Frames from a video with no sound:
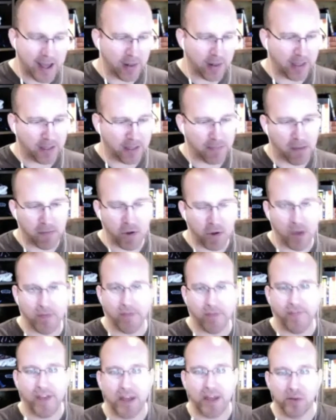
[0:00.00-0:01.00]
Like maybe you have a
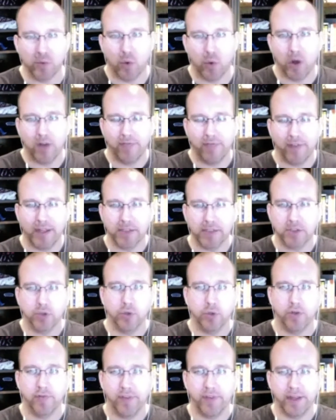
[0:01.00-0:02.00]
phase 1, a phase 2, and
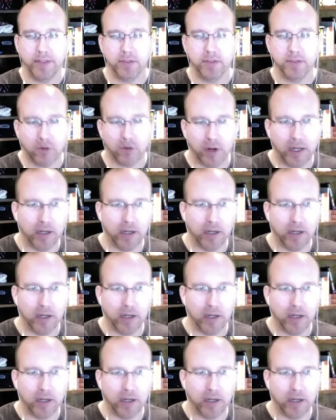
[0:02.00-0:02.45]
a phase 3.